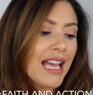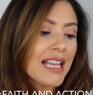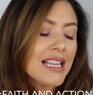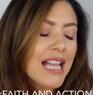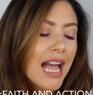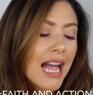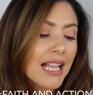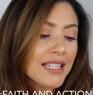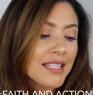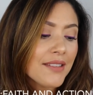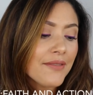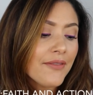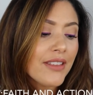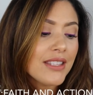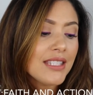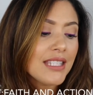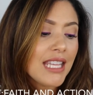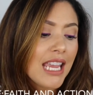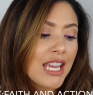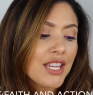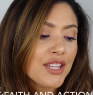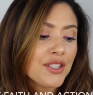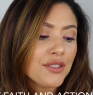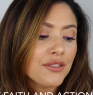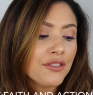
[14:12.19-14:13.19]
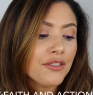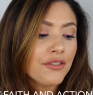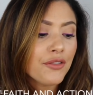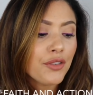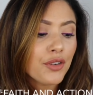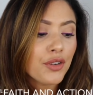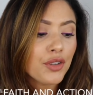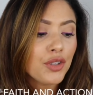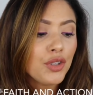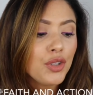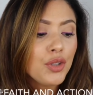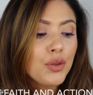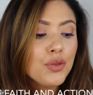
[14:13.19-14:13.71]
God's invitation
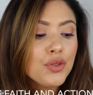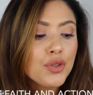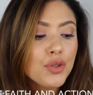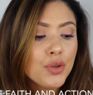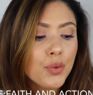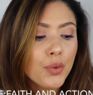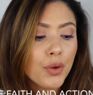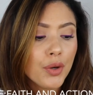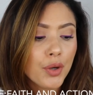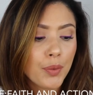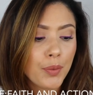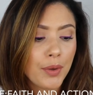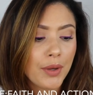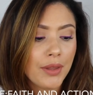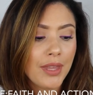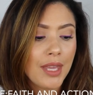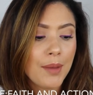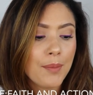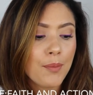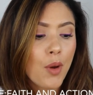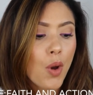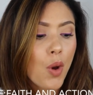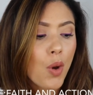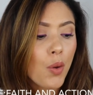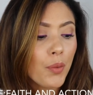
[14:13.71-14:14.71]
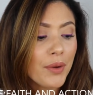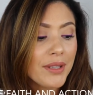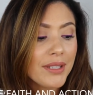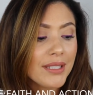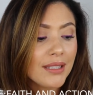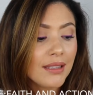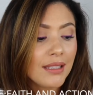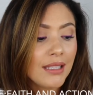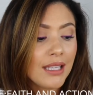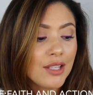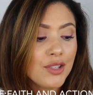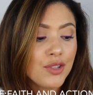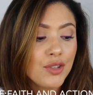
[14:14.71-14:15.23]
for you to work with him
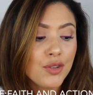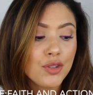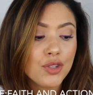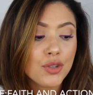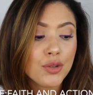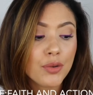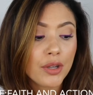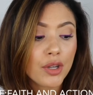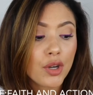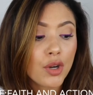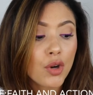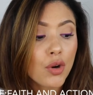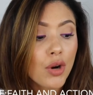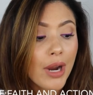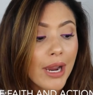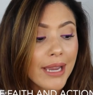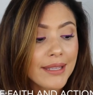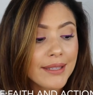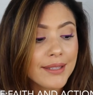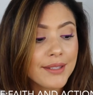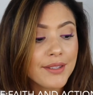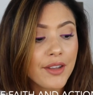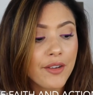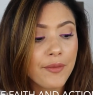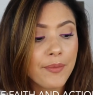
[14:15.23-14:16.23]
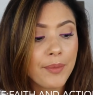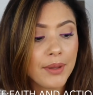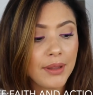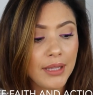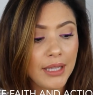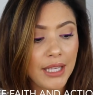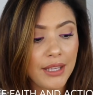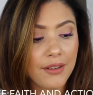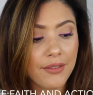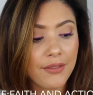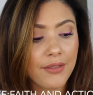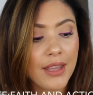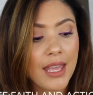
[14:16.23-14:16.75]
always leads you to a crisis of
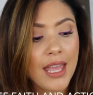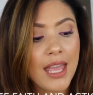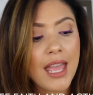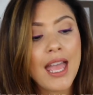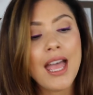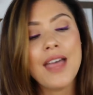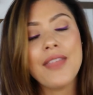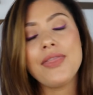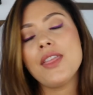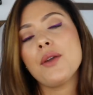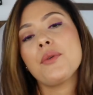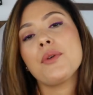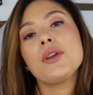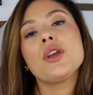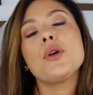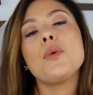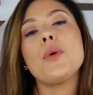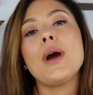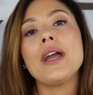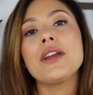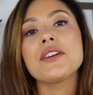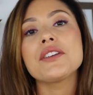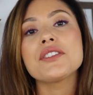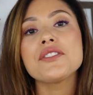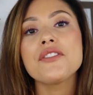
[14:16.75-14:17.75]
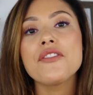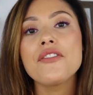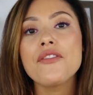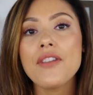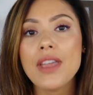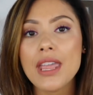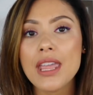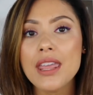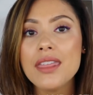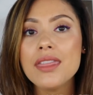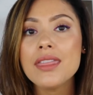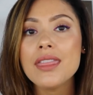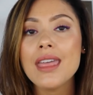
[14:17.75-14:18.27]
belief that requires
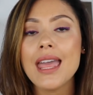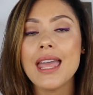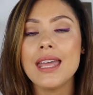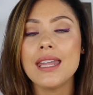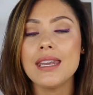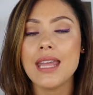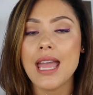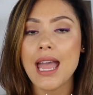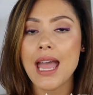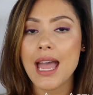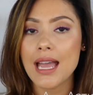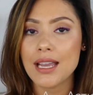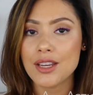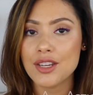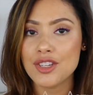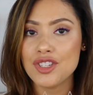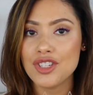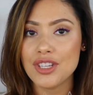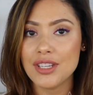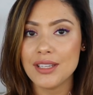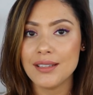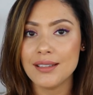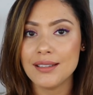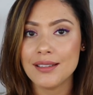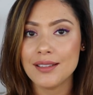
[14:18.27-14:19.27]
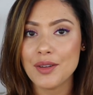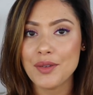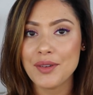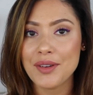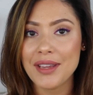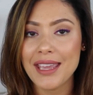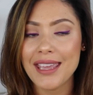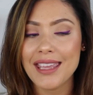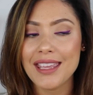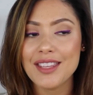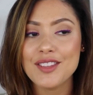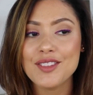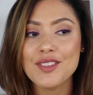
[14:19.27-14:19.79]
faith and action, okay?